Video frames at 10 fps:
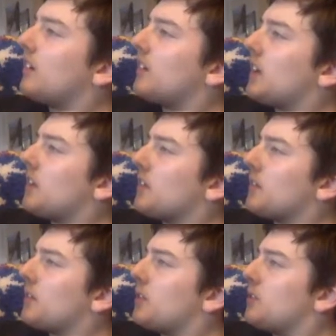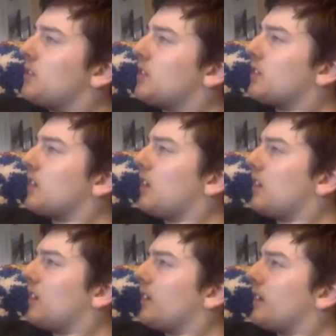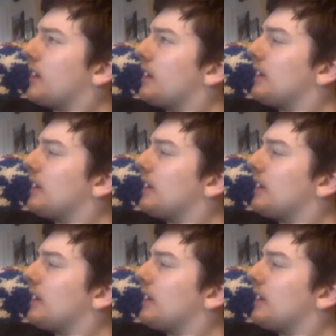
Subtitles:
there were food stalls,